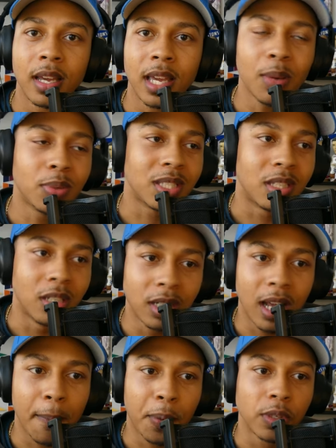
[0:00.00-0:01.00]
He was good
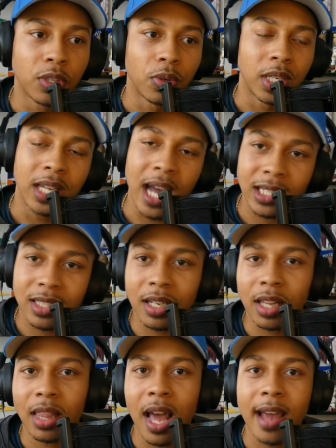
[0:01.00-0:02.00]
at Purdue. He got to
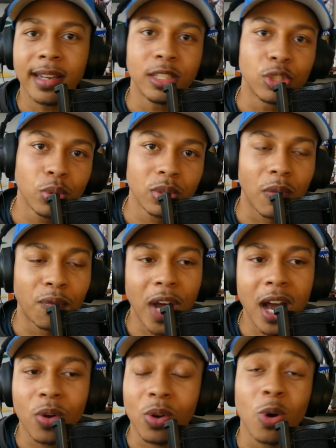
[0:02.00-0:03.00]
the line. He drew some
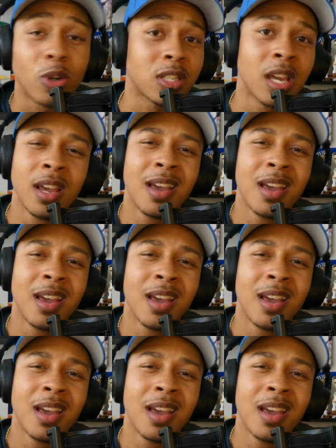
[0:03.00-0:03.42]
foul calls.